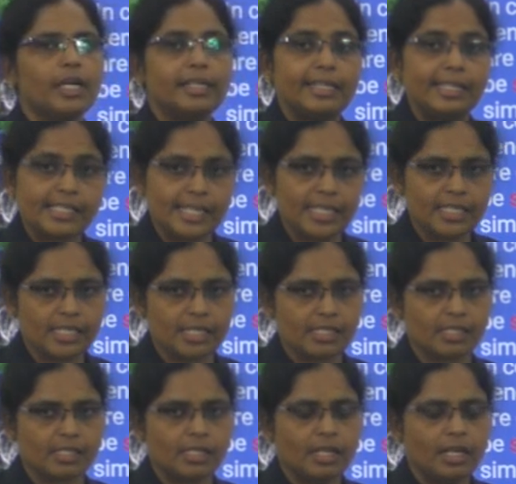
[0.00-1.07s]

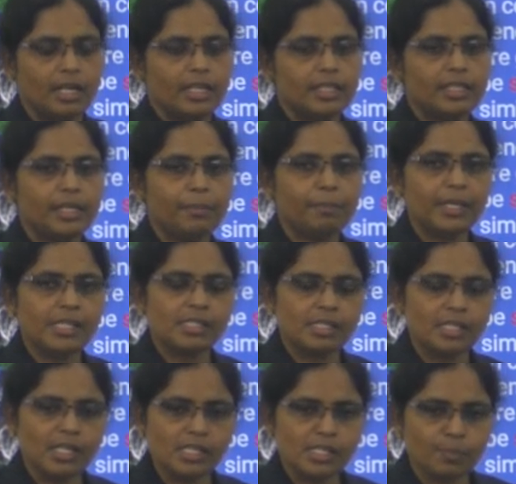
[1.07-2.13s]
diseases. That means
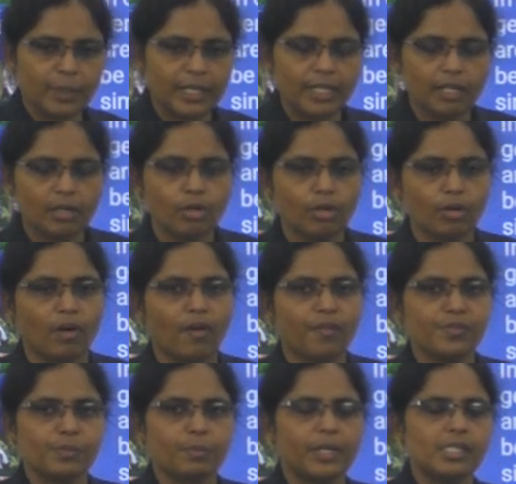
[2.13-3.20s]
these particular
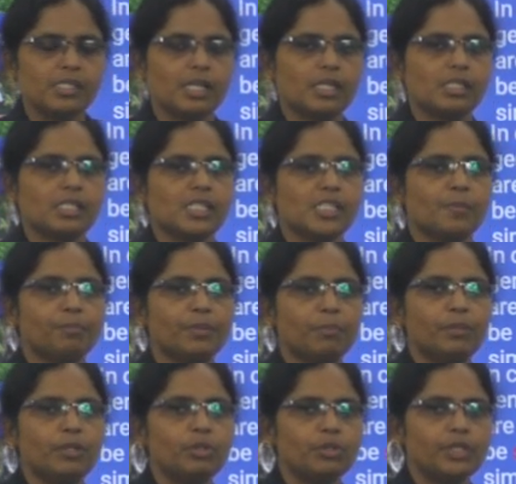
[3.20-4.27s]
offsprings are
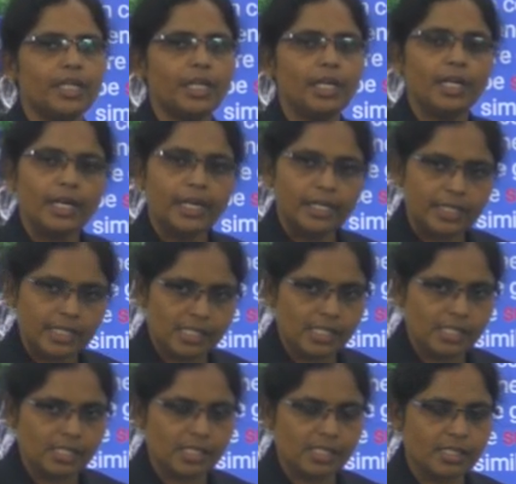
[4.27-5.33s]
susceptible to the
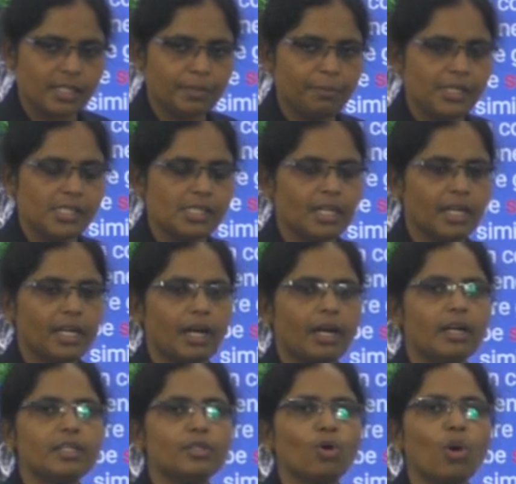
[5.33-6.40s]
diseases. That means they
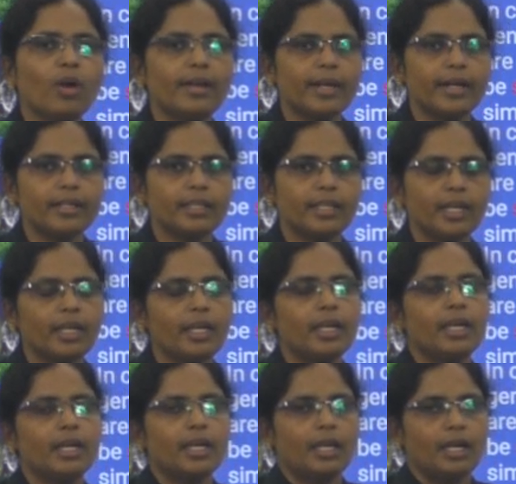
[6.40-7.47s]
can't tolerate
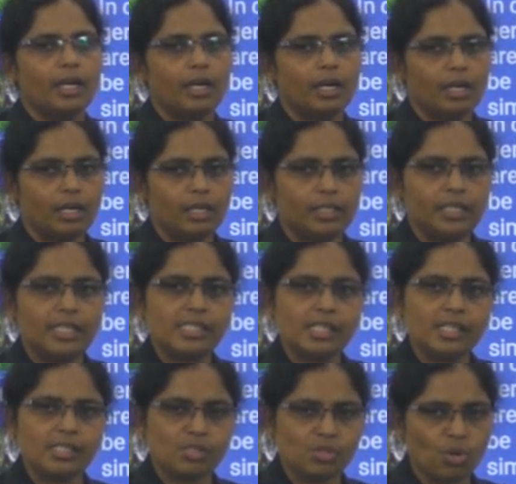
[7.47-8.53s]
the
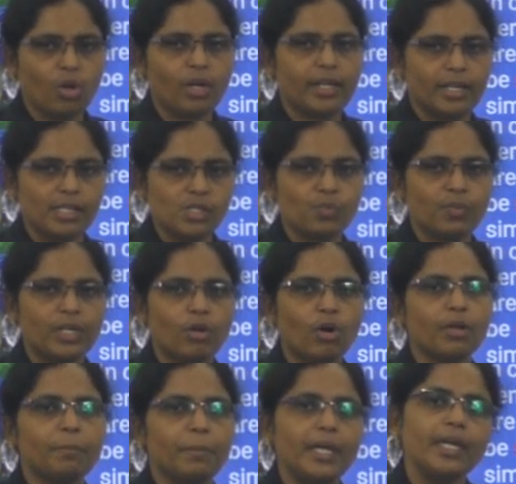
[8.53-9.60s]
disease tolerance will
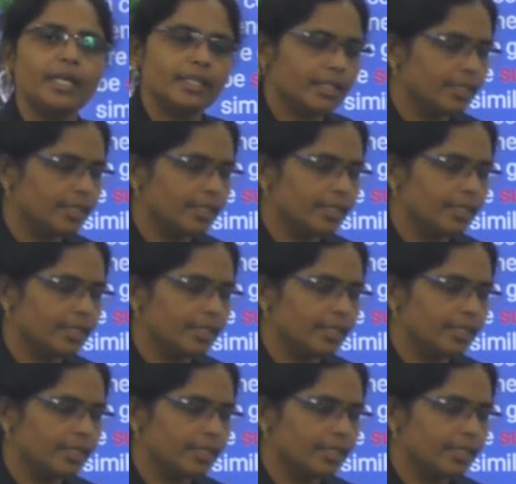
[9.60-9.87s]
not be